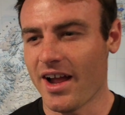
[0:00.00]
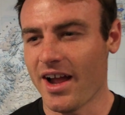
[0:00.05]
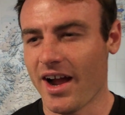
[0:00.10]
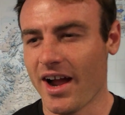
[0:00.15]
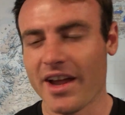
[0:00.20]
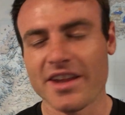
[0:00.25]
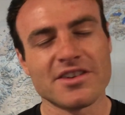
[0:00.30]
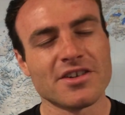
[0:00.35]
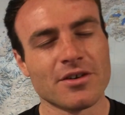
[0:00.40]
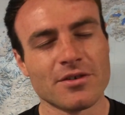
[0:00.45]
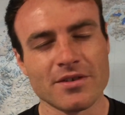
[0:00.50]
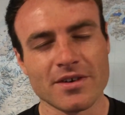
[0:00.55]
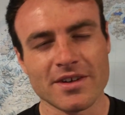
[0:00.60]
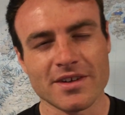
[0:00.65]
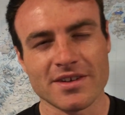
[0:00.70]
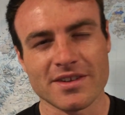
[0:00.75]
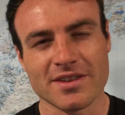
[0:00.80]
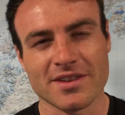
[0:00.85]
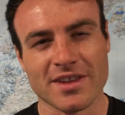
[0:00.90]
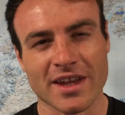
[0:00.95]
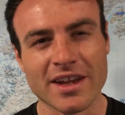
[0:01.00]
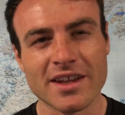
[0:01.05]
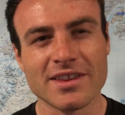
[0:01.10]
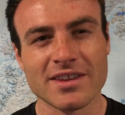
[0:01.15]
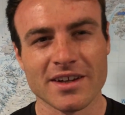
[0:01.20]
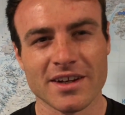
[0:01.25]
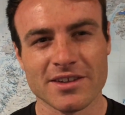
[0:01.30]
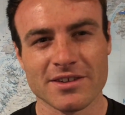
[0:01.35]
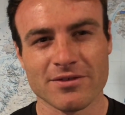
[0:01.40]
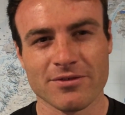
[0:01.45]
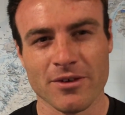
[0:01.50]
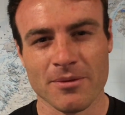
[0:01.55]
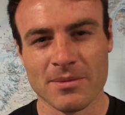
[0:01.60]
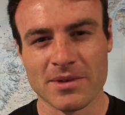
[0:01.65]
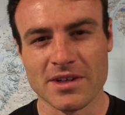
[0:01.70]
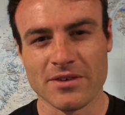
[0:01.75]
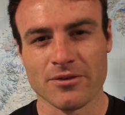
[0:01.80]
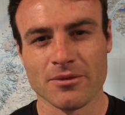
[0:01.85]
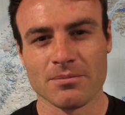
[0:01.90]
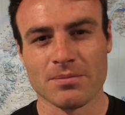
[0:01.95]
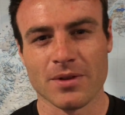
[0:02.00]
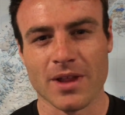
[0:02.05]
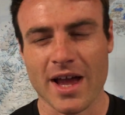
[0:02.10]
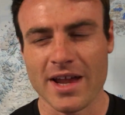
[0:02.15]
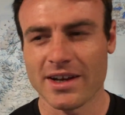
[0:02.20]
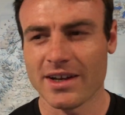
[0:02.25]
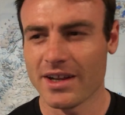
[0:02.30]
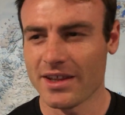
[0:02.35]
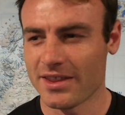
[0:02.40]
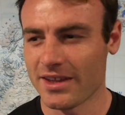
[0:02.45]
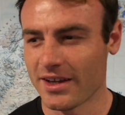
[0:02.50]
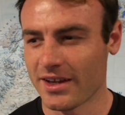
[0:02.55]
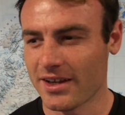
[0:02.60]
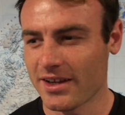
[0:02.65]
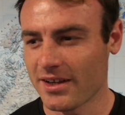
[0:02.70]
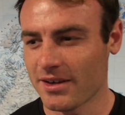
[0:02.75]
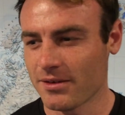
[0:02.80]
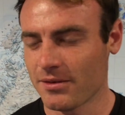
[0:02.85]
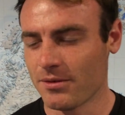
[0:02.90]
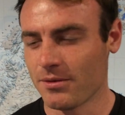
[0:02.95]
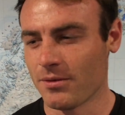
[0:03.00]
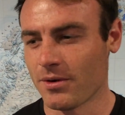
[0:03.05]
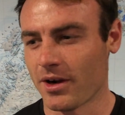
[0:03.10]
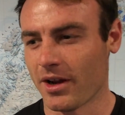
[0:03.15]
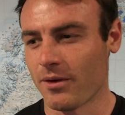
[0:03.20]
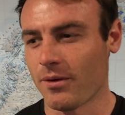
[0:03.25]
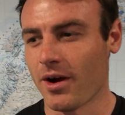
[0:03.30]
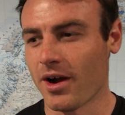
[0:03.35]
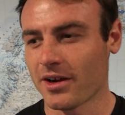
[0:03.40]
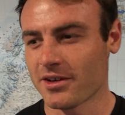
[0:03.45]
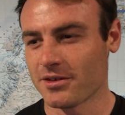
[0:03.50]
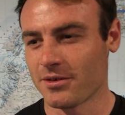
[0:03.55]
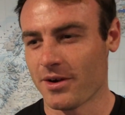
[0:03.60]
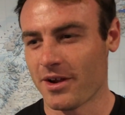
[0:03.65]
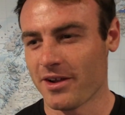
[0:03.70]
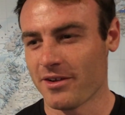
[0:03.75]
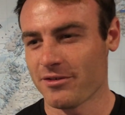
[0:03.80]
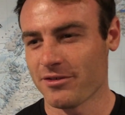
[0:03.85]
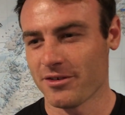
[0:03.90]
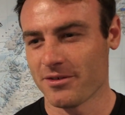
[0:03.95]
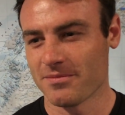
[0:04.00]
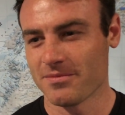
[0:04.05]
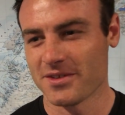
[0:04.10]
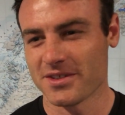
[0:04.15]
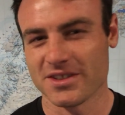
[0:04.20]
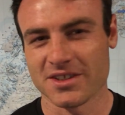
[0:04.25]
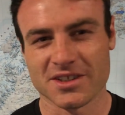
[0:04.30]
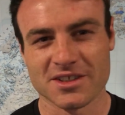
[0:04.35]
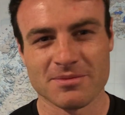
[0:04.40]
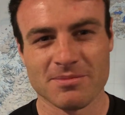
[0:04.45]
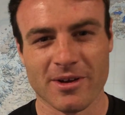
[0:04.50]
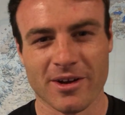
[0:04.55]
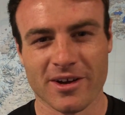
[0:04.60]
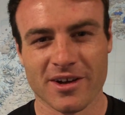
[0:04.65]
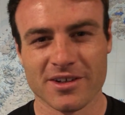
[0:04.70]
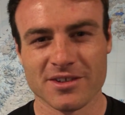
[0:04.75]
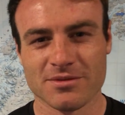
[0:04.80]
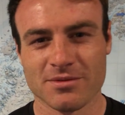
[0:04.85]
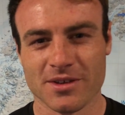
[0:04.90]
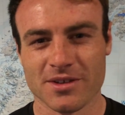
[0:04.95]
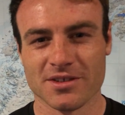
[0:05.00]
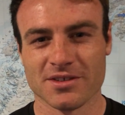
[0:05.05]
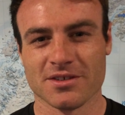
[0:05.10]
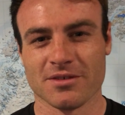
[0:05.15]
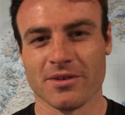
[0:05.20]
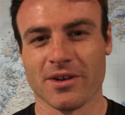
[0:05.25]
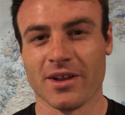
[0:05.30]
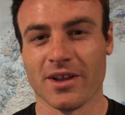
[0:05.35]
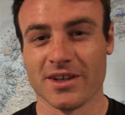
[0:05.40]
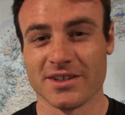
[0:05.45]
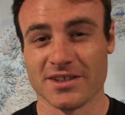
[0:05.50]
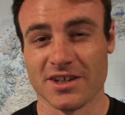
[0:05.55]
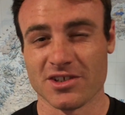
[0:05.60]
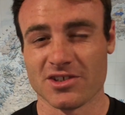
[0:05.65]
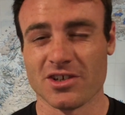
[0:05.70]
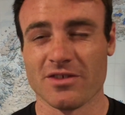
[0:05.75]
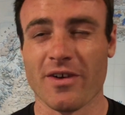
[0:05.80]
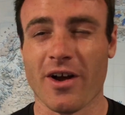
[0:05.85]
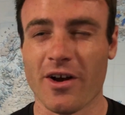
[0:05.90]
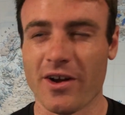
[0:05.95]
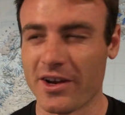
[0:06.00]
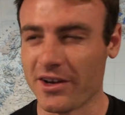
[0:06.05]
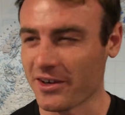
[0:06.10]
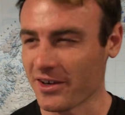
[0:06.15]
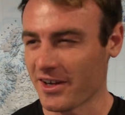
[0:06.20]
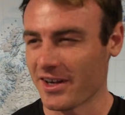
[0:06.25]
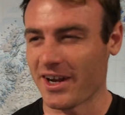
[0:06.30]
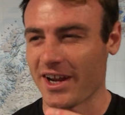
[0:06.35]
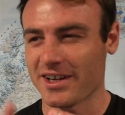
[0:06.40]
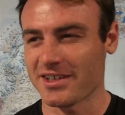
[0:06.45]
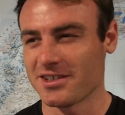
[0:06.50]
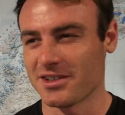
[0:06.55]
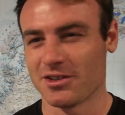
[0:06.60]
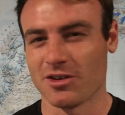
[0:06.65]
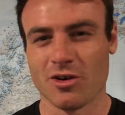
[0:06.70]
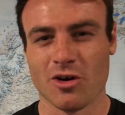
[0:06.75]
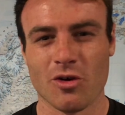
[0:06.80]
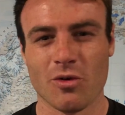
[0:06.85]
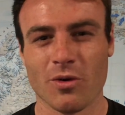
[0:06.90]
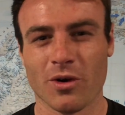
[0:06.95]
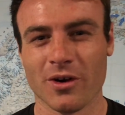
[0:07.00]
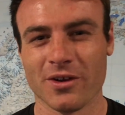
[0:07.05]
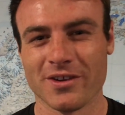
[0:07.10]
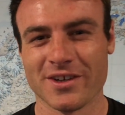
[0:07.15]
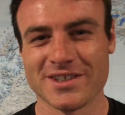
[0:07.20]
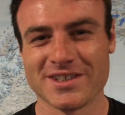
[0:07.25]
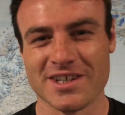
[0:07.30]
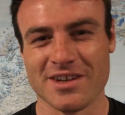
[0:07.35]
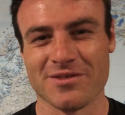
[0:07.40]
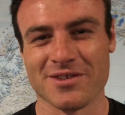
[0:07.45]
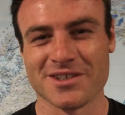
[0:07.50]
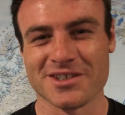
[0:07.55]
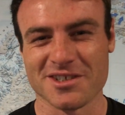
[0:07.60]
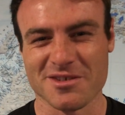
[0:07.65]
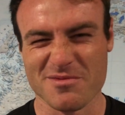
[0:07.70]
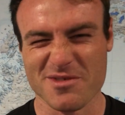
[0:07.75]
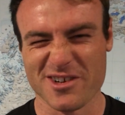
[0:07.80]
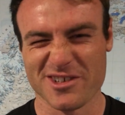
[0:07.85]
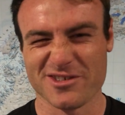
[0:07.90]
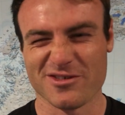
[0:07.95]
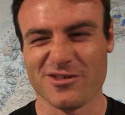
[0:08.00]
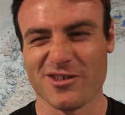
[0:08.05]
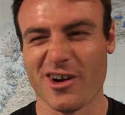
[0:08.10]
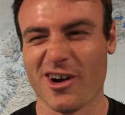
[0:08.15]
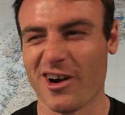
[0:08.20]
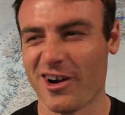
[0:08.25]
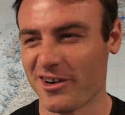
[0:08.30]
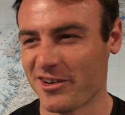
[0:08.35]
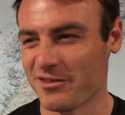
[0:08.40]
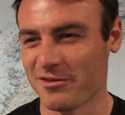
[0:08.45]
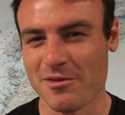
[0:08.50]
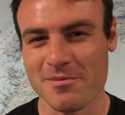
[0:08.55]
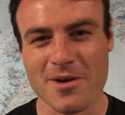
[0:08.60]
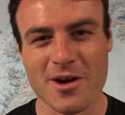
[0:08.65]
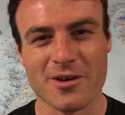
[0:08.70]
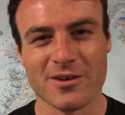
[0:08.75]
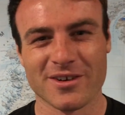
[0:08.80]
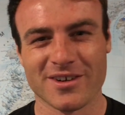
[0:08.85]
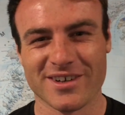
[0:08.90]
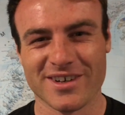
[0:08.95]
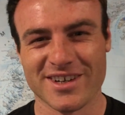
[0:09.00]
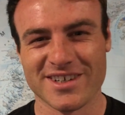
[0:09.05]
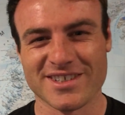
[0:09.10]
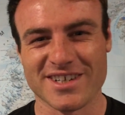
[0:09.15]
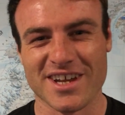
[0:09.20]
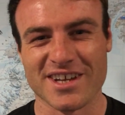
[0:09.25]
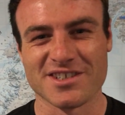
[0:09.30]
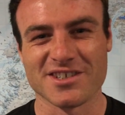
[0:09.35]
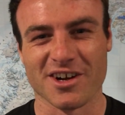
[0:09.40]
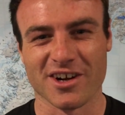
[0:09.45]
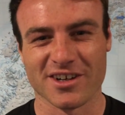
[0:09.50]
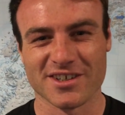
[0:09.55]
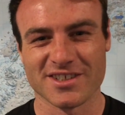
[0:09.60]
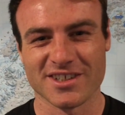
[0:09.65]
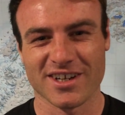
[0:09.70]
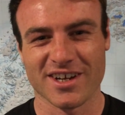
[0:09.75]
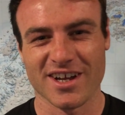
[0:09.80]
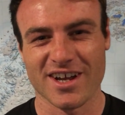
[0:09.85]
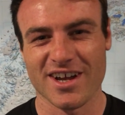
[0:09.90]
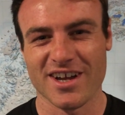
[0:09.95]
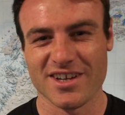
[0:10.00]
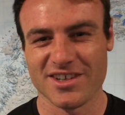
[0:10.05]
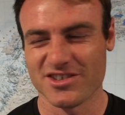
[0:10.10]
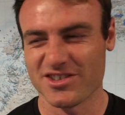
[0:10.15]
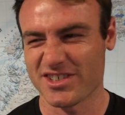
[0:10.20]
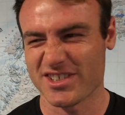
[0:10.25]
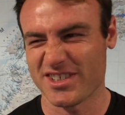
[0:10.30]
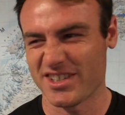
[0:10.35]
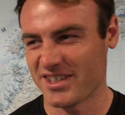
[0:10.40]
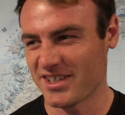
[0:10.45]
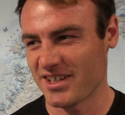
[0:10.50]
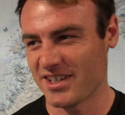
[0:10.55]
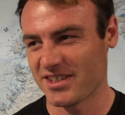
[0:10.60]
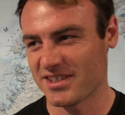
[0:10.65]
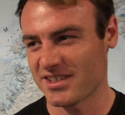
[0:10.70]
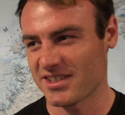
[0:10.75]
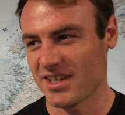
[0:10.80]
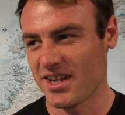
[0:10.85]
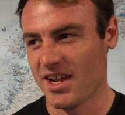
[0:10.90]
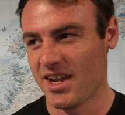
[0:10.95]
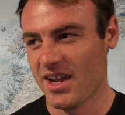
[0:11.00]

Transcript: I don't think that it's from a different planet. I think what I walked away from this experience with is a realization of how interconnected the whole world is, even somewhere as far and remote as Antarctica, and just it is.